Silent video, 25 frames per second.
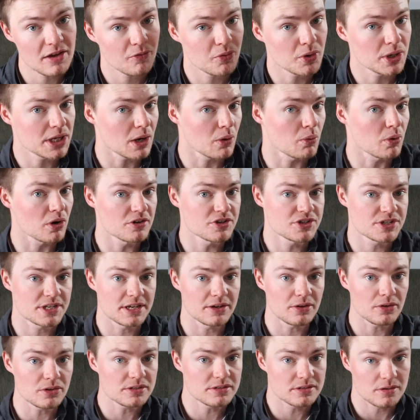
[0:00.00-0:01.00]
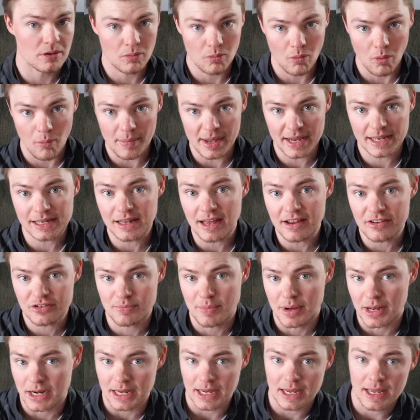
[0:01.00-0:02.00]
If we get worse yields, we'll make less
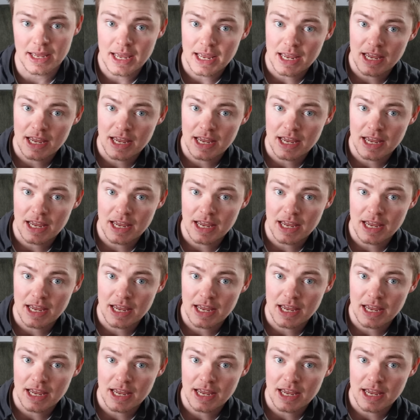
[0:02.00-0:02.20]
money.